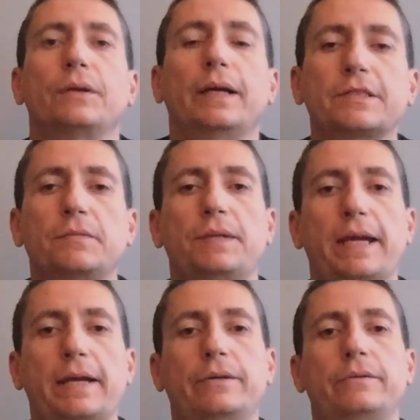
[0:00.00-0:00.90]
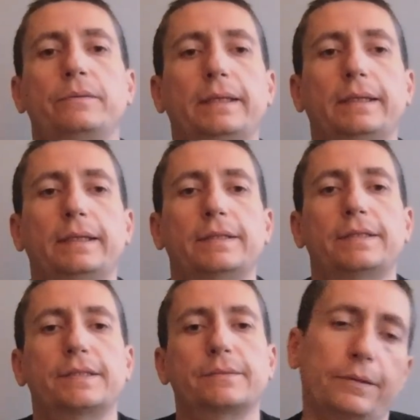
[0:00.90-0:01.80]
as of now,
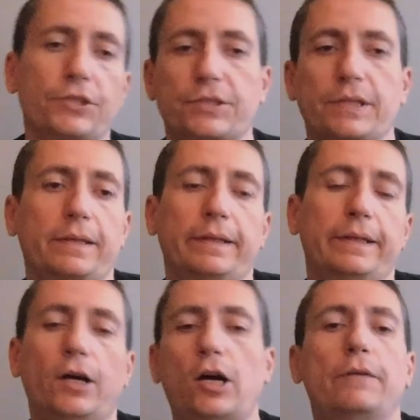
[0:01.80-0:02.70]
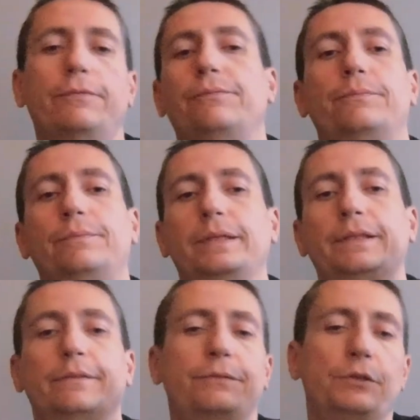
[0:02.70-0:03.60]
it's just an off
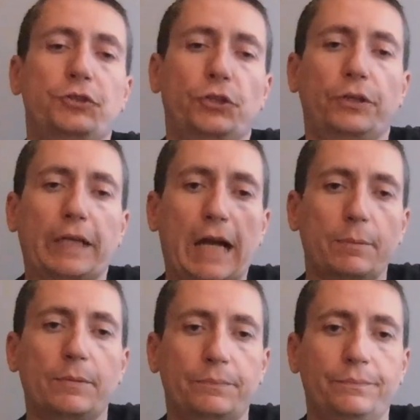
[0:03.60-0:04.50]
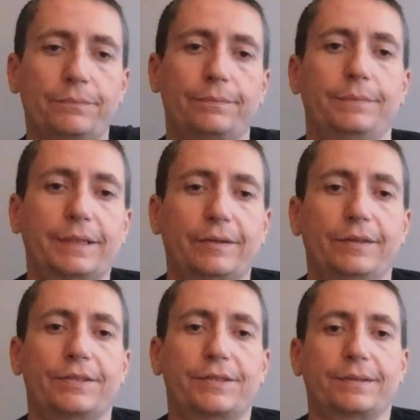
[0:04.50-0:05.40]
in the future album.
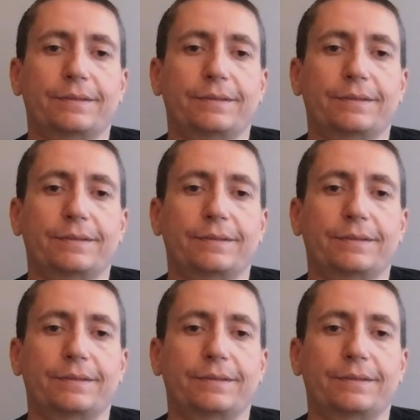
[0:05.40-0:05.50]
Because,